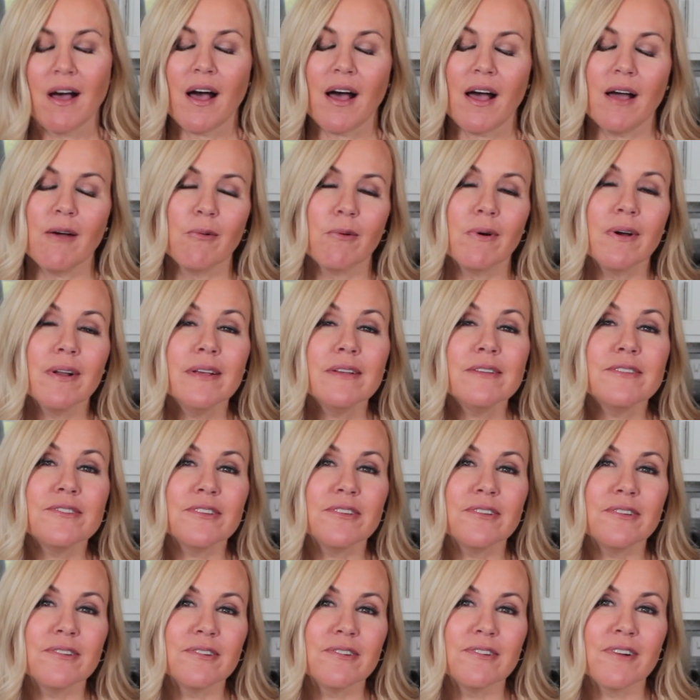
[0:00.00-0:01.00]
I wanna
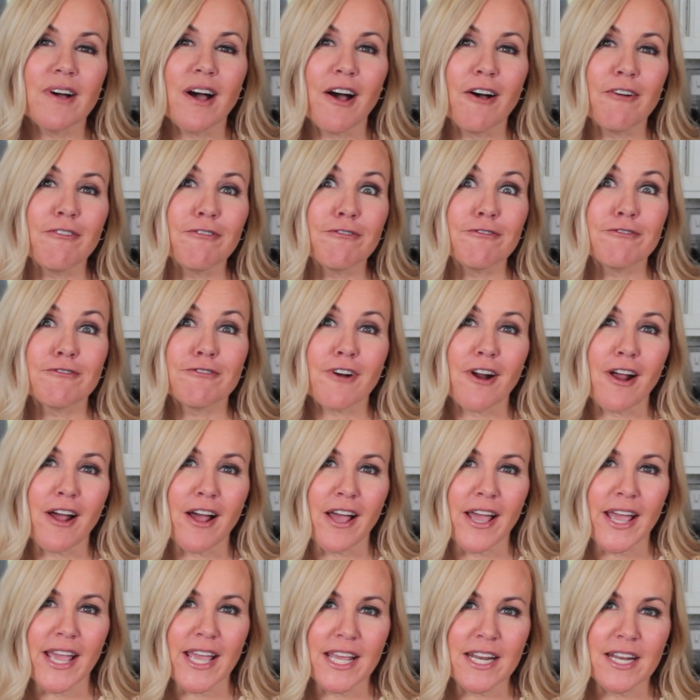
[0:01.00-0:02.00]
do a
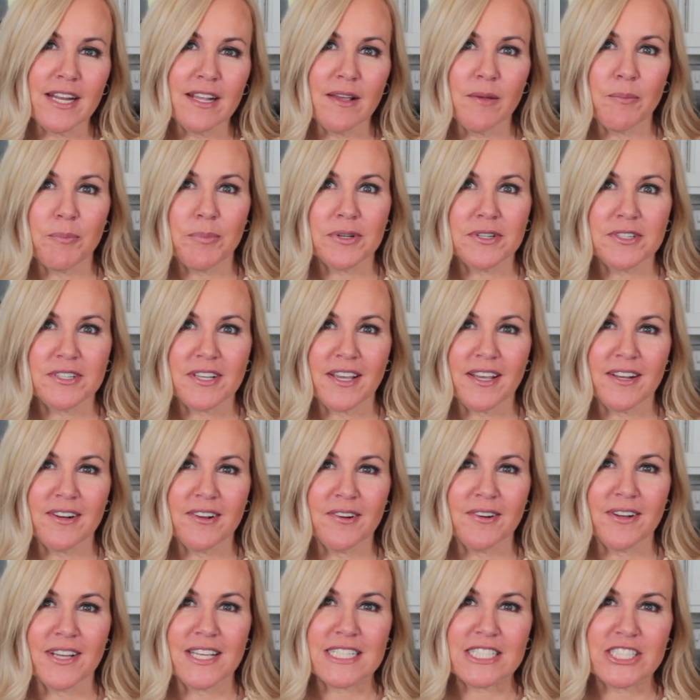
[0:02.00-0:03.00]
fried
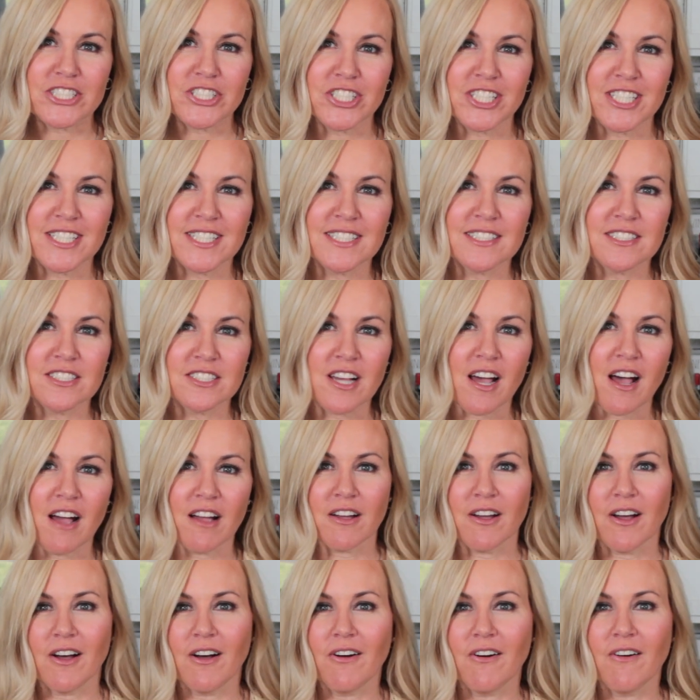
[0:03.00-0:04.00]
potato and cheese
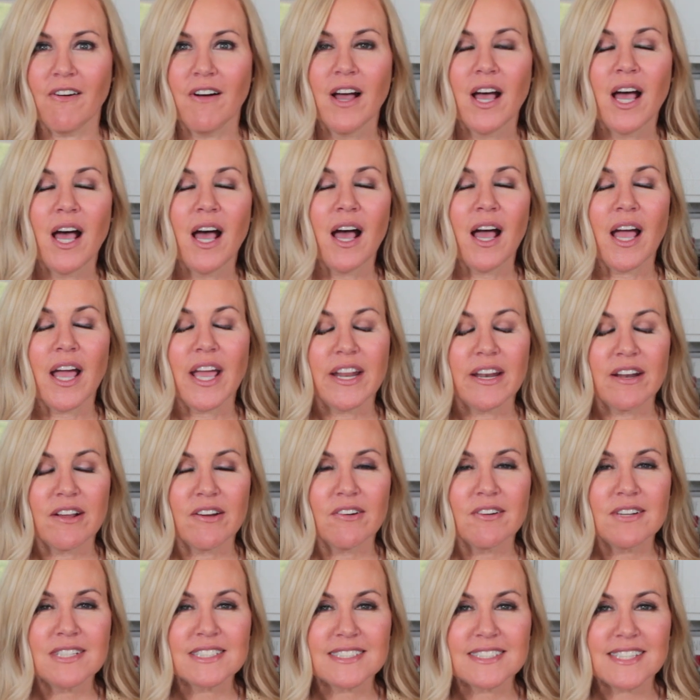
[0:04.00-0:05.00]
taco. I
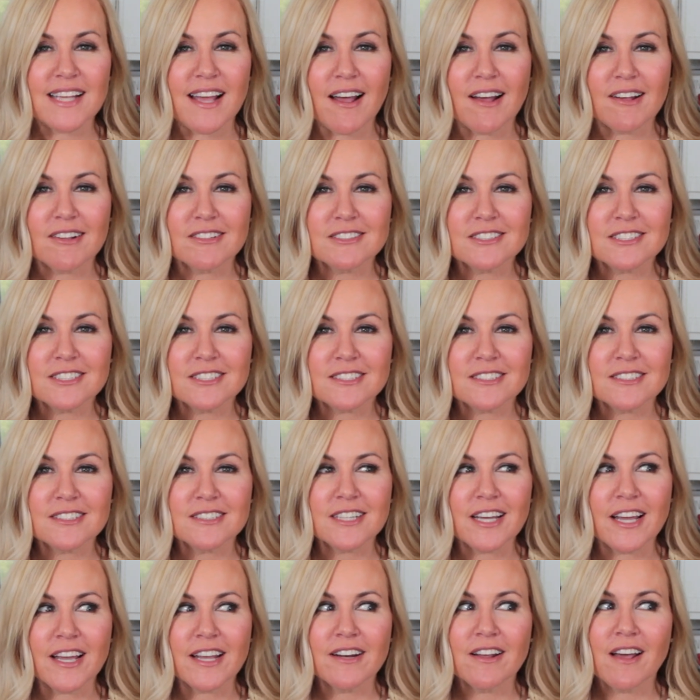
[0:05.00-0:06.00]
know it sounds
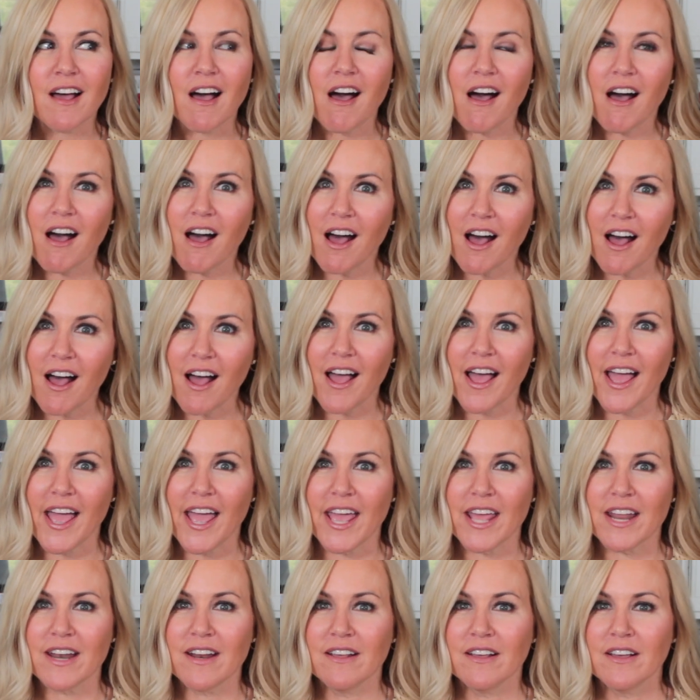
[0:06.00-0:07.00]
kind of
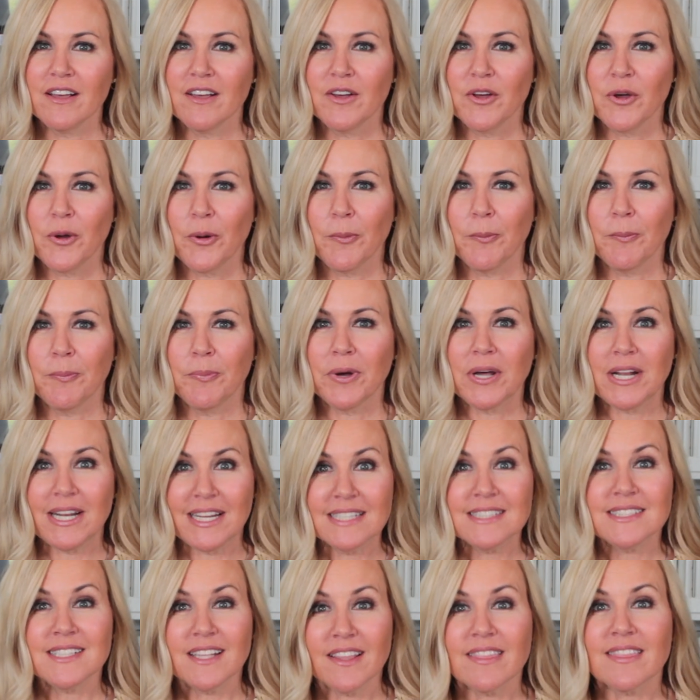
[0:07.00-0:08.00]
odd, but
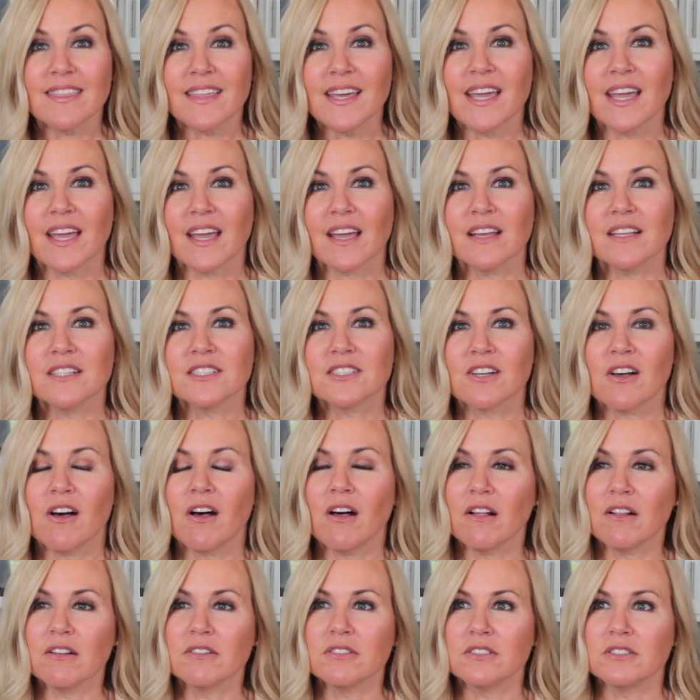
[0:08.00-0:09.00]
it's a thing. It's
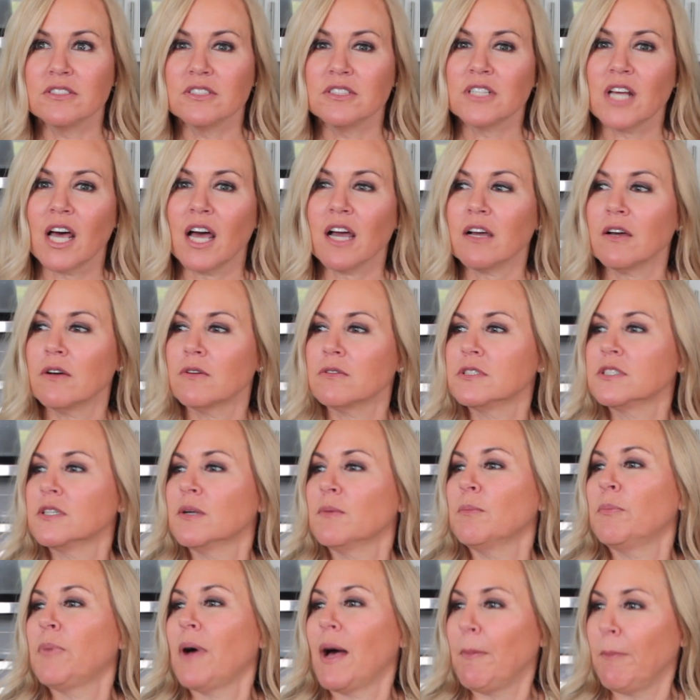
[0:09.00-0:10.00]
called tacos
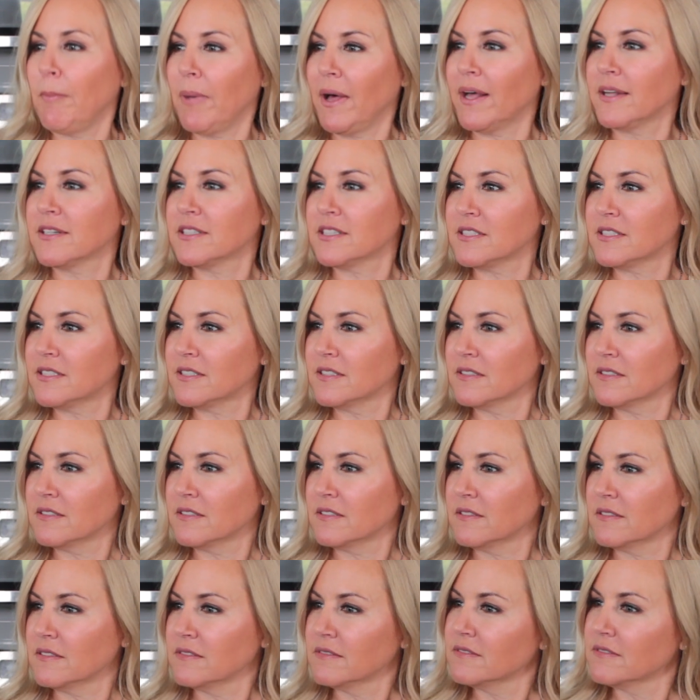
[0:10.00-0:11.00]
and papas.
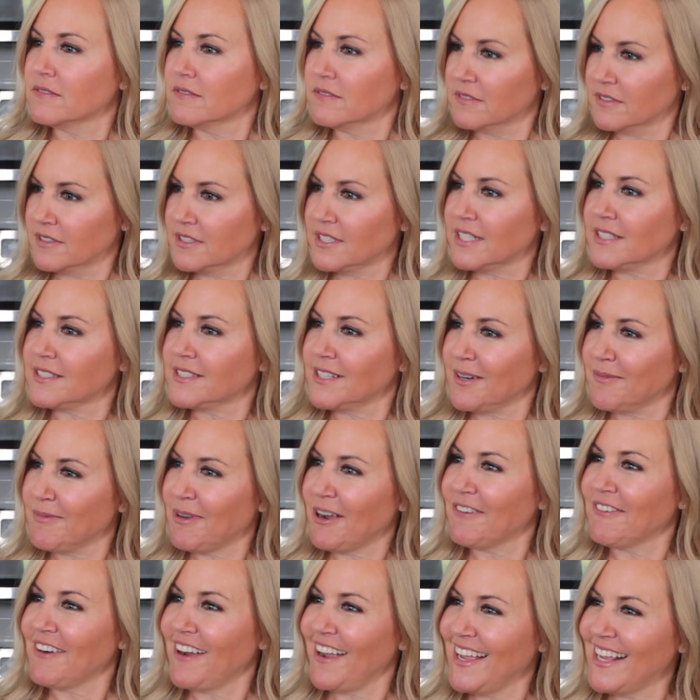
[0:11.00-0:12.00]
Does that sound
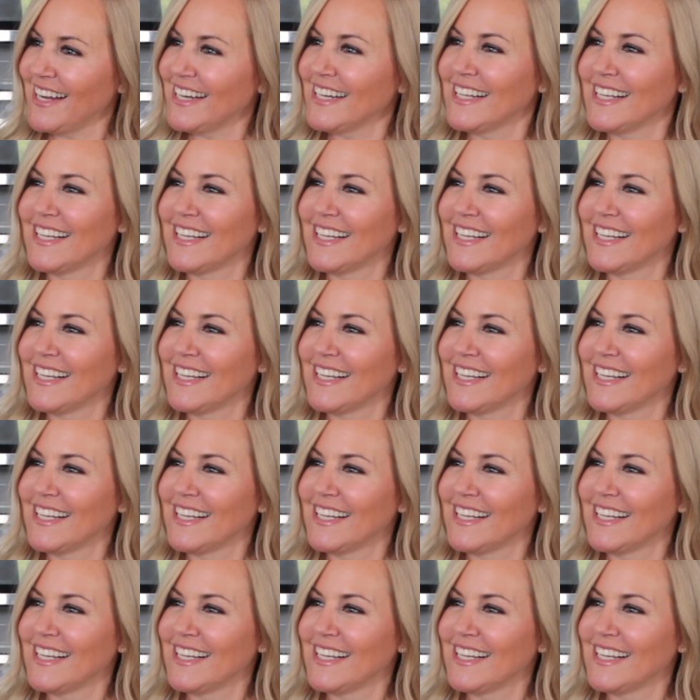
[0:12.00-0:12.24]
about right?